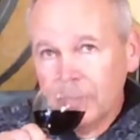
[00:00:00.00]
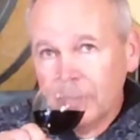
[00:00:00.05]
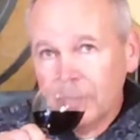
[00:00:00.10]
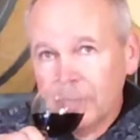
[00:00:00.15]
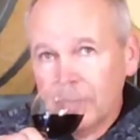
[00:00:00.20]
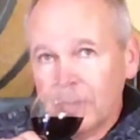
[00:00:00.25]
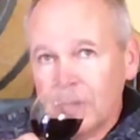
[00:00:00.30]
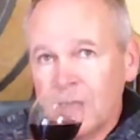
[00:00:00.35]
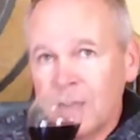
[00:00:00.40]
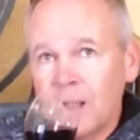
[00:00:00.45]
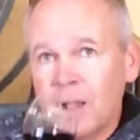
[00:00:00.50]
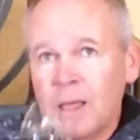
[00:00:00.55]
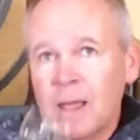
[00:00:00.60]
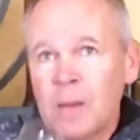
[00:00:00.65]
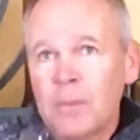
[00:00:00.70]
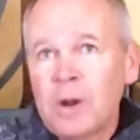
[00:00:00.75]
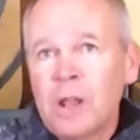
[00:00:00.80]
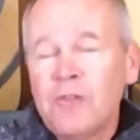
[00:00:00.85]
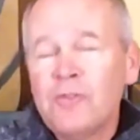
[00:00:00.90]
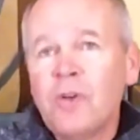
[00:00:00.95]
Now,
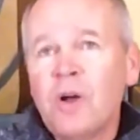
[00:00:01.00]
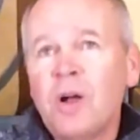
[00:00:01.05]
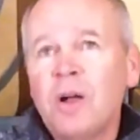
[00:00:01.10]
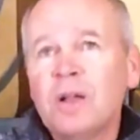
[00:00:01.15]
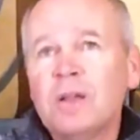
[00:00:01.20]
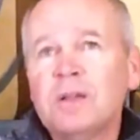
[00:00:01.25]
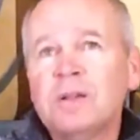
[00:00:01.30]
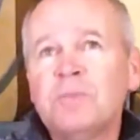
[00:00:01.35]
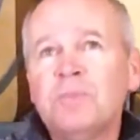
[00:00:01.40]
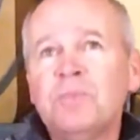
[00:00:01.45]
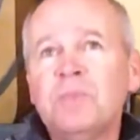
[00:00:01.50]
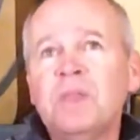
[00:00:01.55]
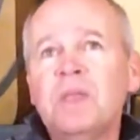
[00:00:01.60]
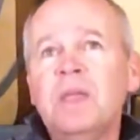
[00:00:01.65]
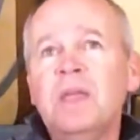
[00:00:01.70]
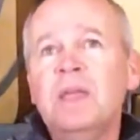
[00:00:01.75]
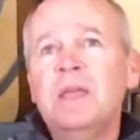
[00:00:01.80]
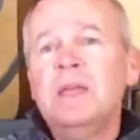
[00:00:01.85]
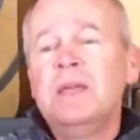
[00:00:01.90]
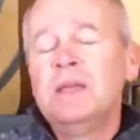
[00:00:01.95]
Cabernet Franc
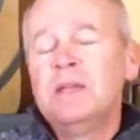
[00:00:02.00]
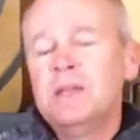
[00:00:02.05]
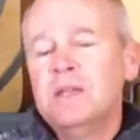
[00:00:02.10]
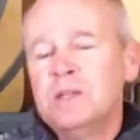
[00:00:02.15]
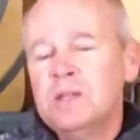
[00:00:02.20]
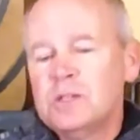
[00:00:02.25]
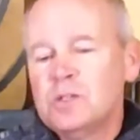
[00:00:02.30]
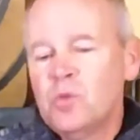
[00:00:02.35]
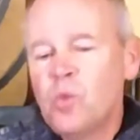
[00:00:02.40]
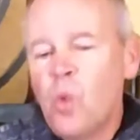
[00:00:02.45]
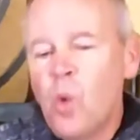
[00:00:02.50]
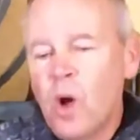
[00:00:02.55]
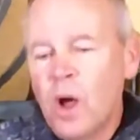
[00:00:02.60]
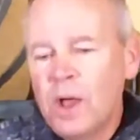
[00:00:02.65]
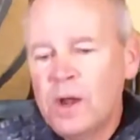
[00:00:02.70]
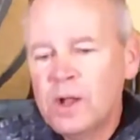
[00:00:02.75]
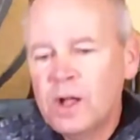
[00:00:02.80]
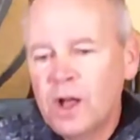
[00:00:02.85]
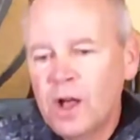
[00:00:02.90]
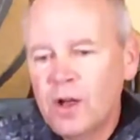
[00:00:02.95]
is one
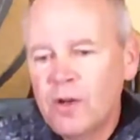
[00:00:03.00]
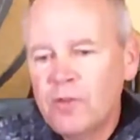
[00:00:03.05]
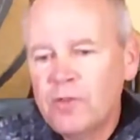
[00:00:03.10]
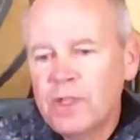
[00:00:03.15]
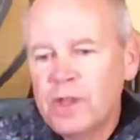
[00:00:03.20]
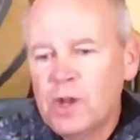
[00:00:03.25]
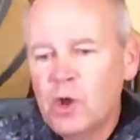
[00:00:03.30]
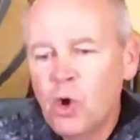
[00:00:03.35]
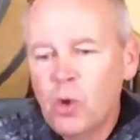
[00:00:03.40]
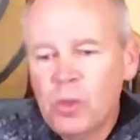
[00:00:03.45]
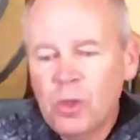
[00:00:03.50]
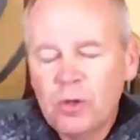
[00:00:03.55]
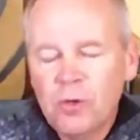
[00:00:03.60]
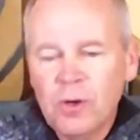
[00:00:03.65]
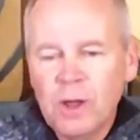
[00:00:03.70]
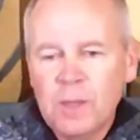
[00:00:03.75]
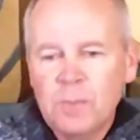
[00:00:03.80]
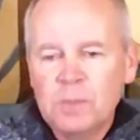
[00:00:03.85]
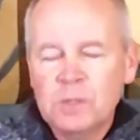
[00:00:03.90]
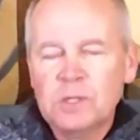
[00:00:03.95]
of the noble
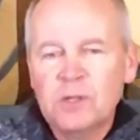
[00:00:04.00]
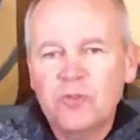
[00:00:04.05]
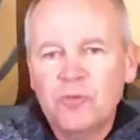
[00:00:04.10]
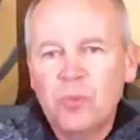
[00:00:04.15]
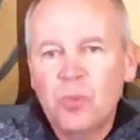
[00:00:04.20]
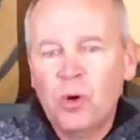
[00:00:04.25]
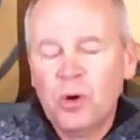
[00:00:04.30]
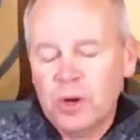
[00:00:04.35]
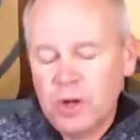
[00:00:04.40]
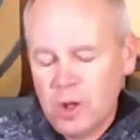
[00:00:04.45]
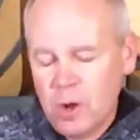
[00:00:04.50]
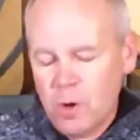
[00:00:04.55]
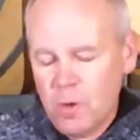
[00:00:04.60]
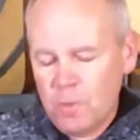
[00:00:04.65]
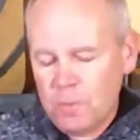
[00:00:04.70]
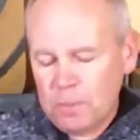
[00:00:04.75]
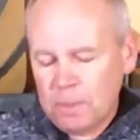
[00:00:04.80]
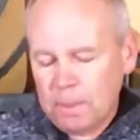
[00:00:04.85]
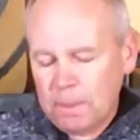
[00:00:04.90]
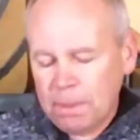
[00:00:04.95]
grapes of Bordeaux.
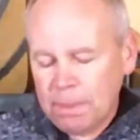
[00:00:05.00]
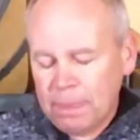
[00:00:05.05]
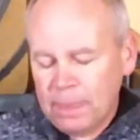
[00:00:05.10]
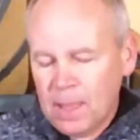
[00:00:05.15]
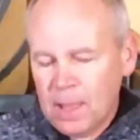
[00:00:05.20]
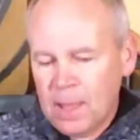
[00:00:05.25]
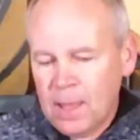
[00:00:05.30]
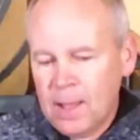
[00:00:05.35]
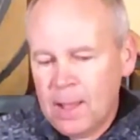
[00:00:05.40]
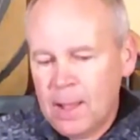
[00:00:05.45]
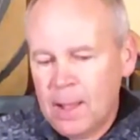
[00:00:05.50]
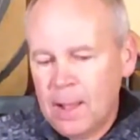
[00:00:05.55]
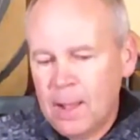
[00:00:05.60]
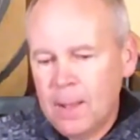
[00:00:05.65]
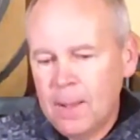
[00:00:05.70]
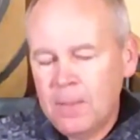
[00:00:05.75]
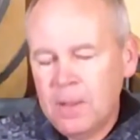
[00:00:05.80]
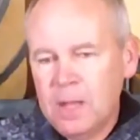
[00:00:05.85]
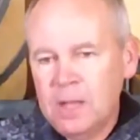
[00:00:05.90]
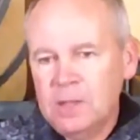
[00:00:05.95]

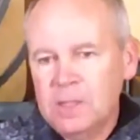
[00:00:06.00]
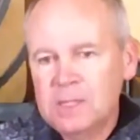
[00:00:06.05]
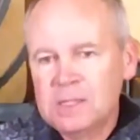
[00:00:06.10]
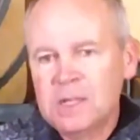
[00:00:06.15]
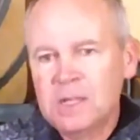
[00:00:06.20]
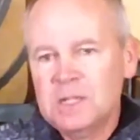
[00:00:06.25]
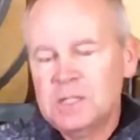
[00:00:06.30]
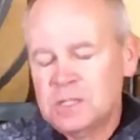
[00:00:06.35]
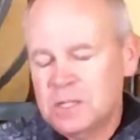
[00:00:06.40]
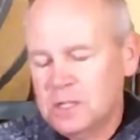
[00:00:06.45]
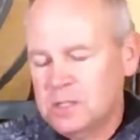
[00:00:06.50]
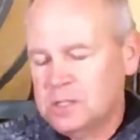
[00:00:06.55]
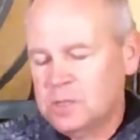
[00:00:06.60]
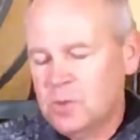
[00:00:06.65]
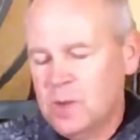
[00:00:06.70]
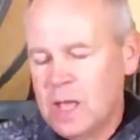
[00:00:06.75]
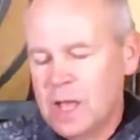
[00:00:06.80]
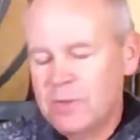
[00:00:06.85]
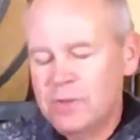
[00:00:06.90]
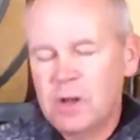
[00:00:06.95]
In this instance, we have
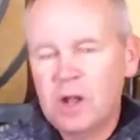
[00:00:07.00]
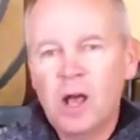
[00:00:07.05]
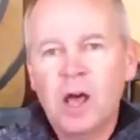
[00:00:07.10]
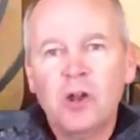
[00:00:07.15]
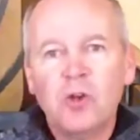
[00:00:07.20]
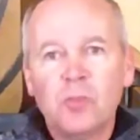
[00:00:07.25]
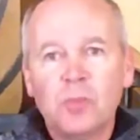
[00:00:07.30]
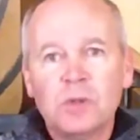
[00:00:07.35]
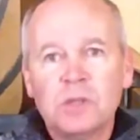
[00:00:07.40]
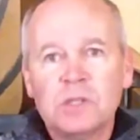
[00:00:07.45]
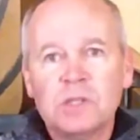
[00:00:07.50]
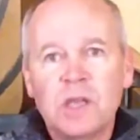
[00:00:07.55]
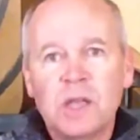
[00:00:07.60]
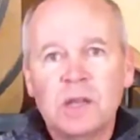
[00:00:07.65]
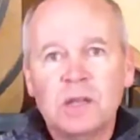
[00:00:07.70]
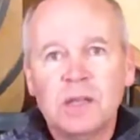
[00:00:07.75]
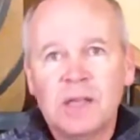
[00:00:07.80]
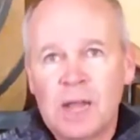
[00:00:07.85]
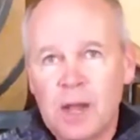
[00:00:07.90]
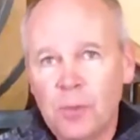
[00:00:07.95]
it 100%
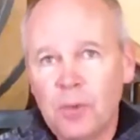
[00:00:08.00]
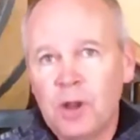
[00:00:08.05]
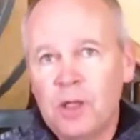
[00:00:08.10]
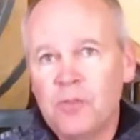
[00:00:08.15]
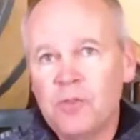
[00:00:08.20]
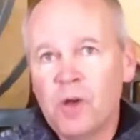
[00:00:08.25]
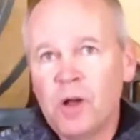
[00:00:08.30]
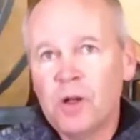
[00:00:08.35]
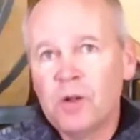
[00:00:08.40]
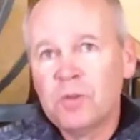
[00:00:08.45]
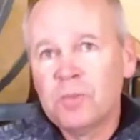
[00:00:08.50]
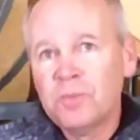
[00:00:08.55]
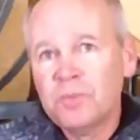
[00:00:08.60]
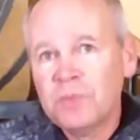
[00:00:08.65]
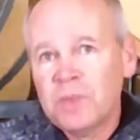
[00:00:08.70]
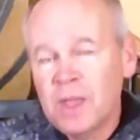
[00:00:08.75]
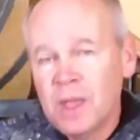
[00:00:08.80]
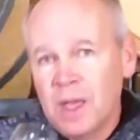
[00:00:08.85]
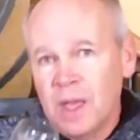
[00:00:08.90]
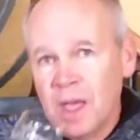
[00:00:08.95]
Cabernet Franc.
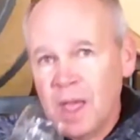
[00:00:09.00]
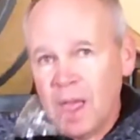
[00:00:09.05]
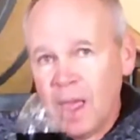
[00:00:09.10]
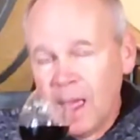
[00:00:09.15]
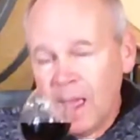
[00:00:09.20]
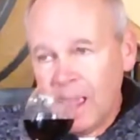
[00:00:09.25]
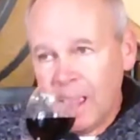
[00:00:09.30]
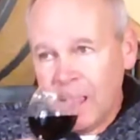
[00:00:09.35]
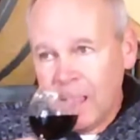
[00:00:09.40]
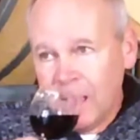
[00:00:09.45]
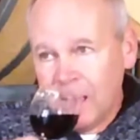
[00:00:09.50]
And